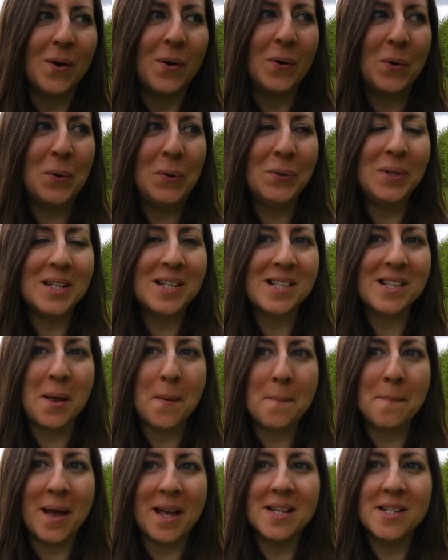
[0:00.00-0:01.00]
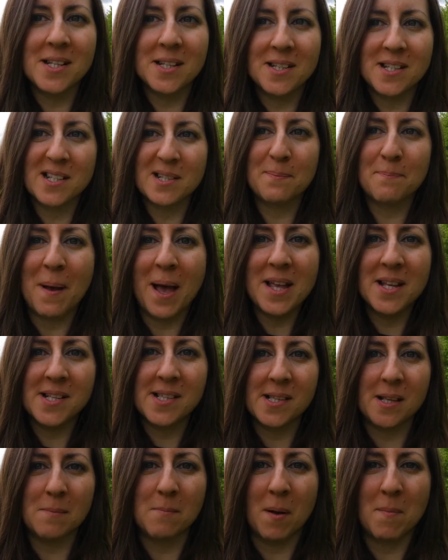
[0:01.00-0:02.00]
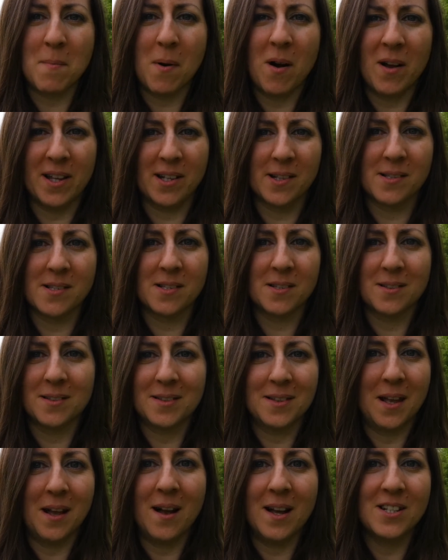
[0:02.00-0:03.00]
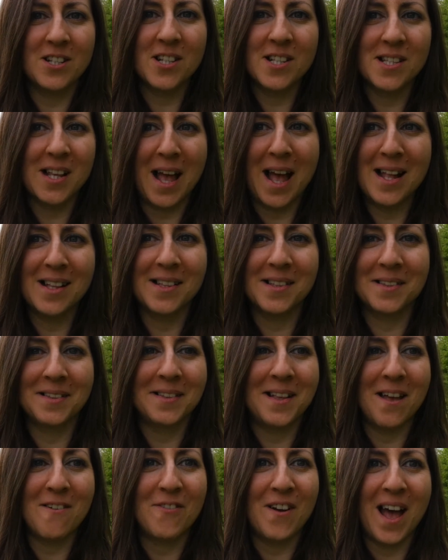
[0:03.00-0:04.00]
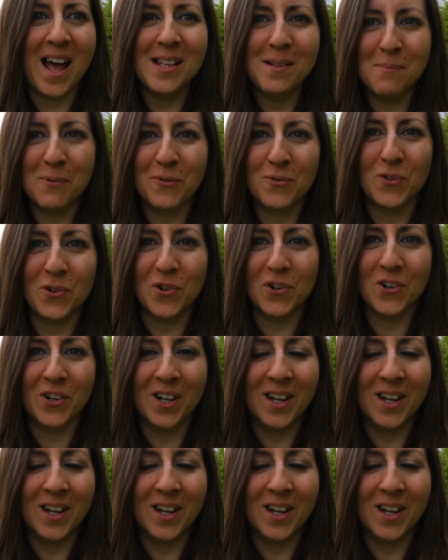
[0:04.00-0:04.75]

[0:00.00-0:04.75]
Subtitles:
all this amazing space in my mind that I just hadn't ever had before.